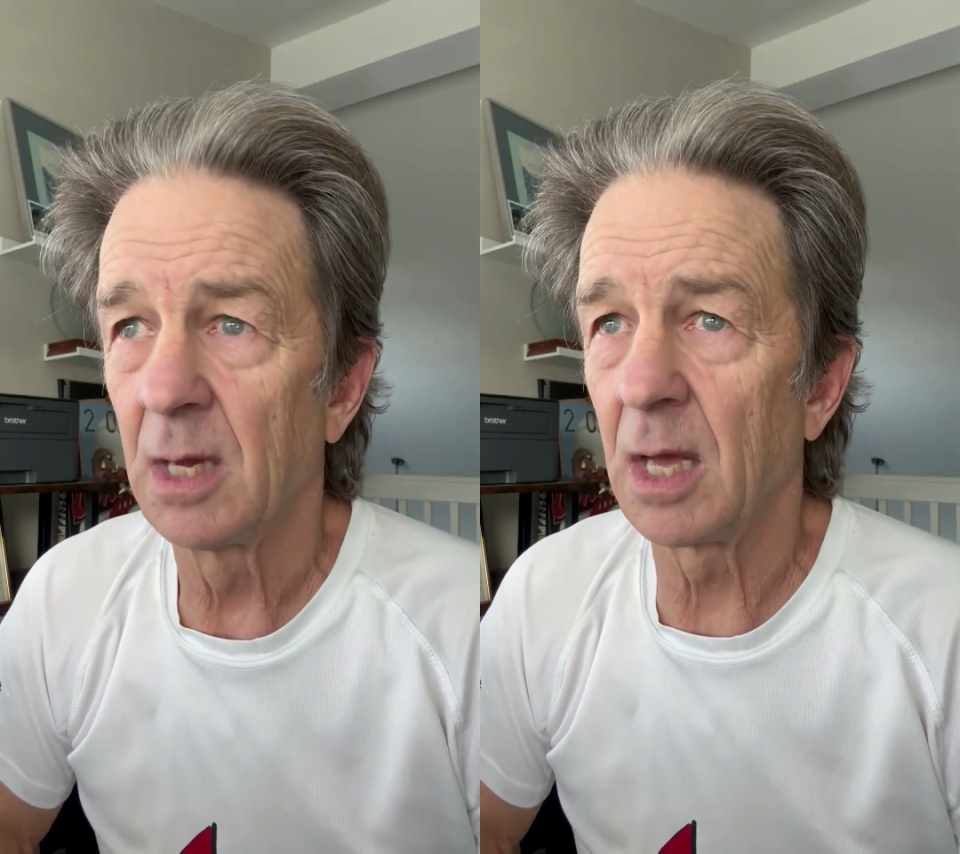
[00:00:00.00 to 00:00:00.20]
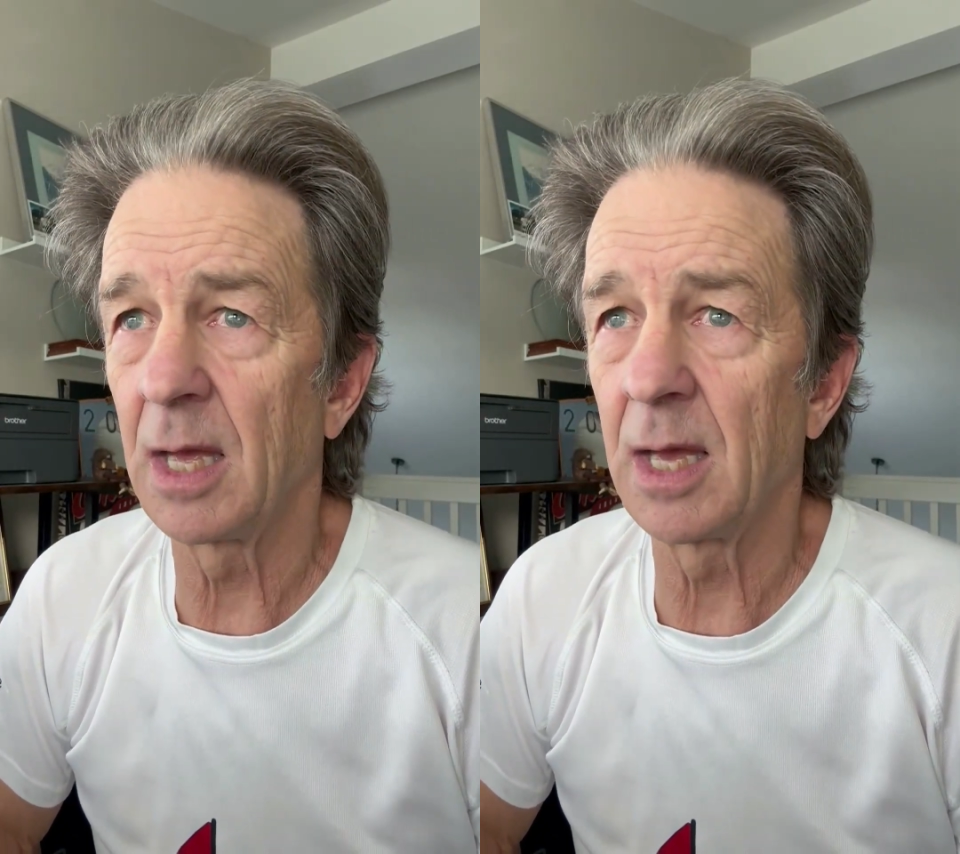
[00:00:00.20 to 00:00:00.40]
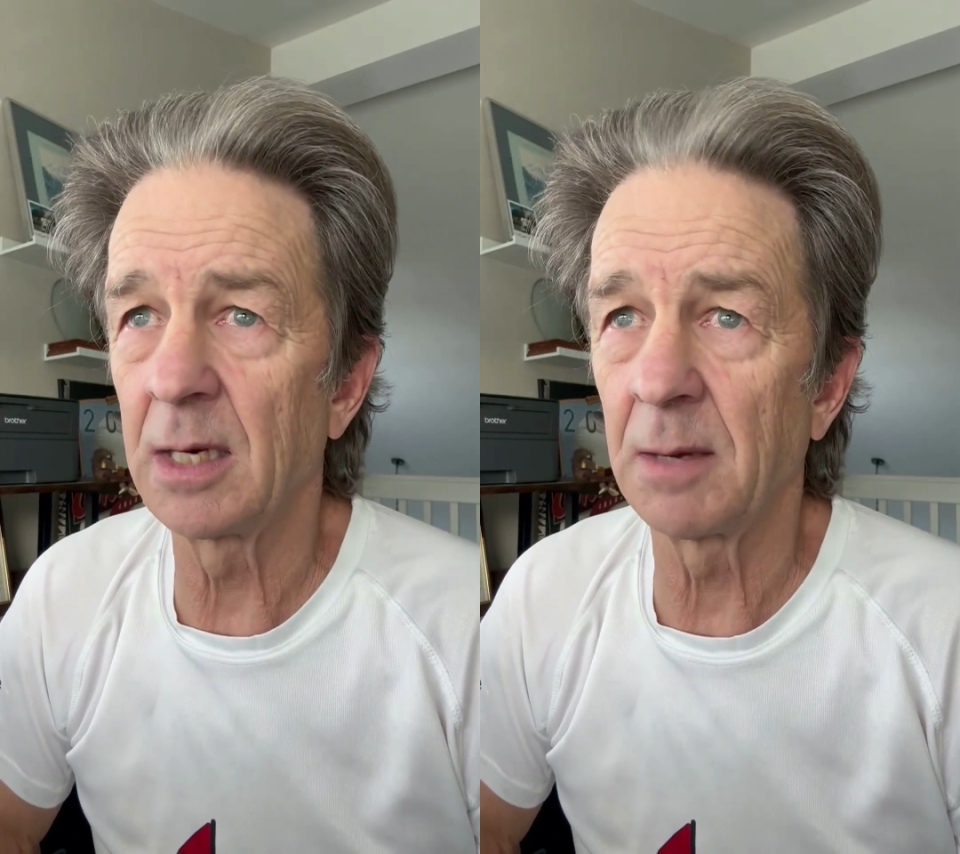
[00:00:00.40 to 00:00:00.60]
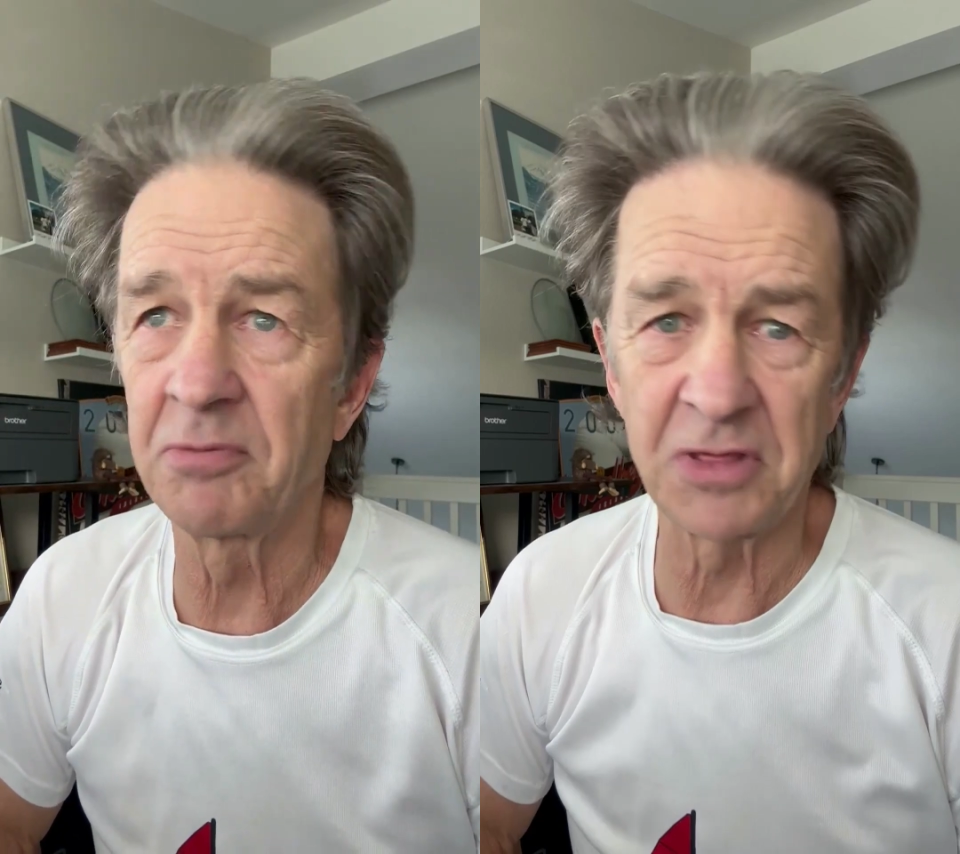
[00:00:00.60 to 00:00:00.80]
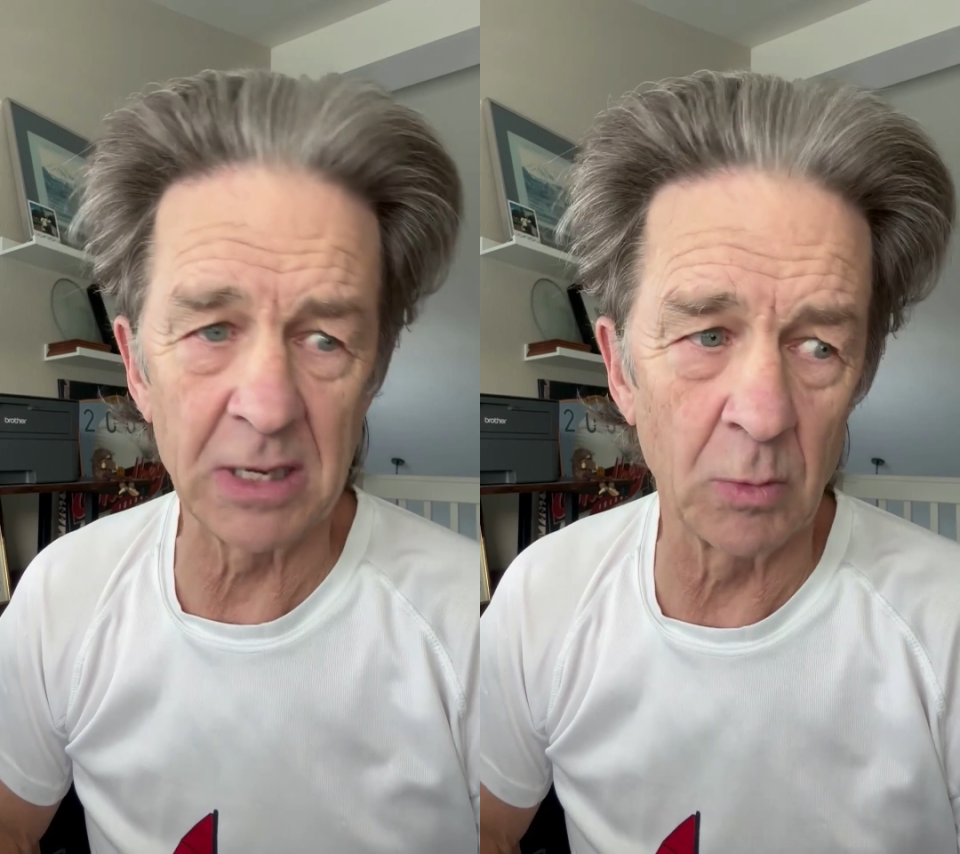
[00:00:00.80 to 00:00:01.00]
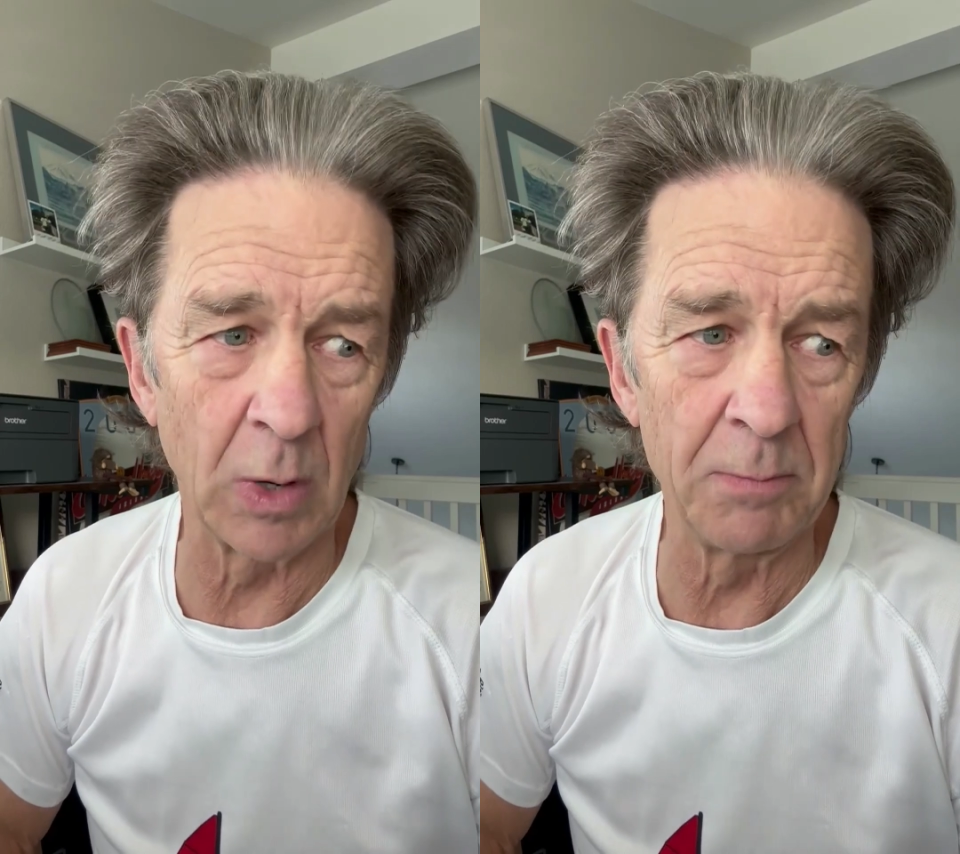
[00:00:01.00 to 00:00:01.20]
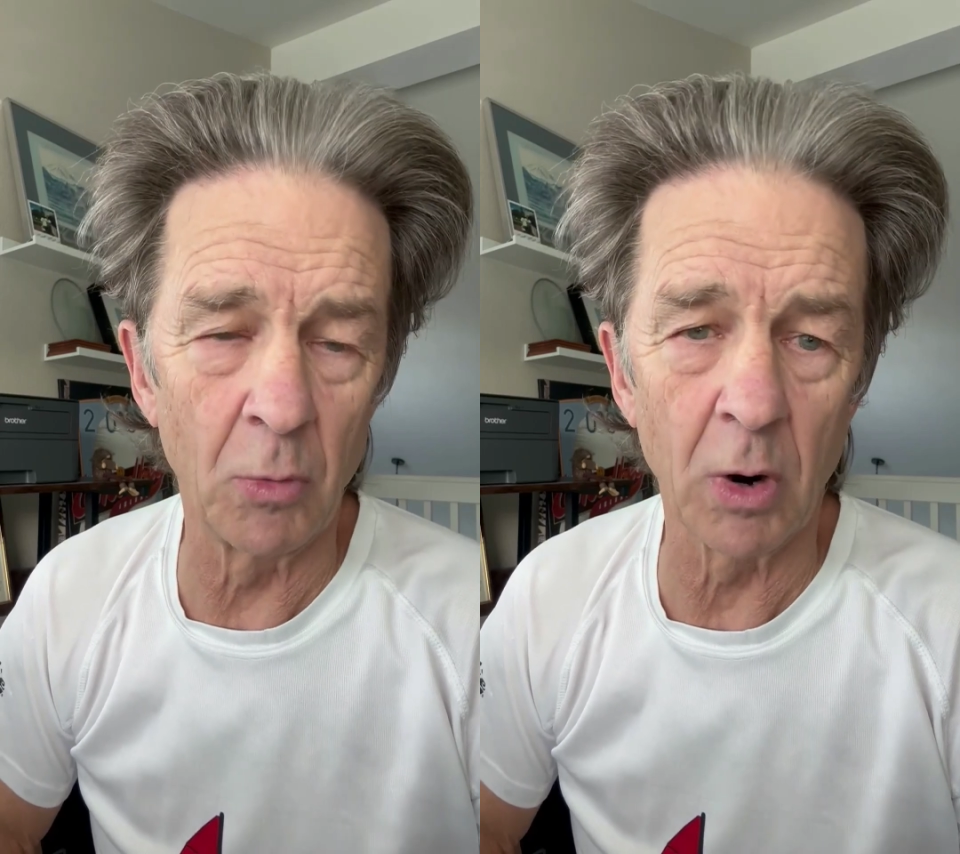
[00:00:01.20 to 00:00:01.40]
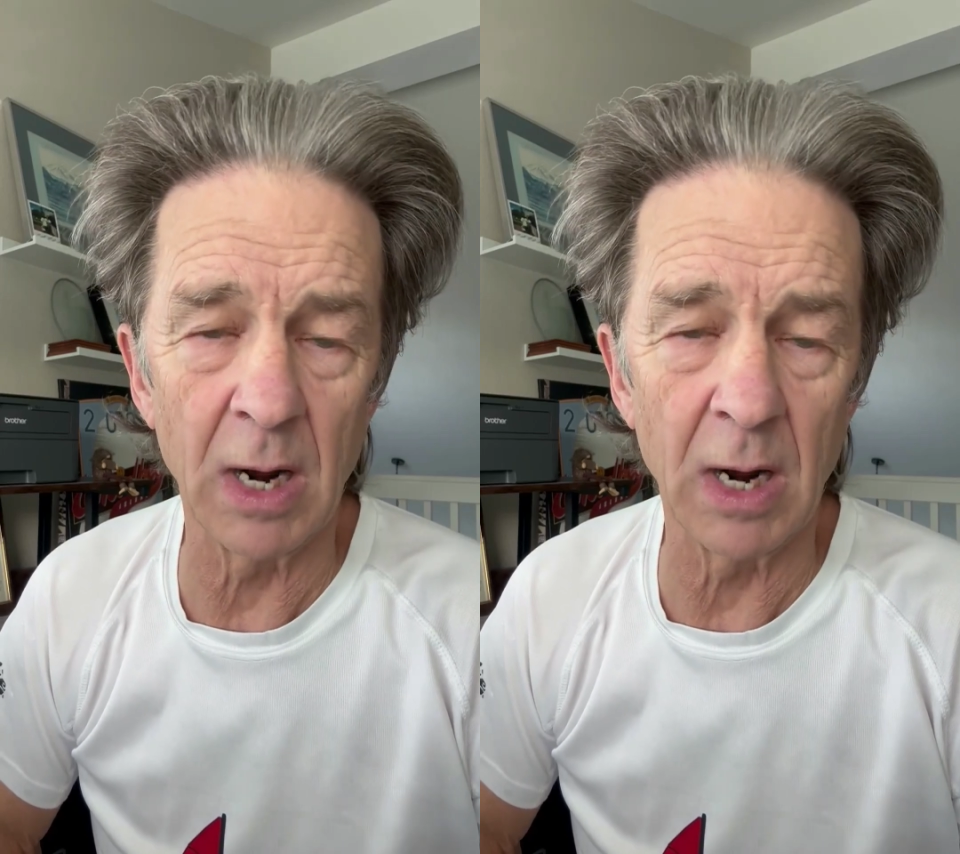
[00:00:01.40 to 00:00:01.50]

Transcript: And I'm thinking one more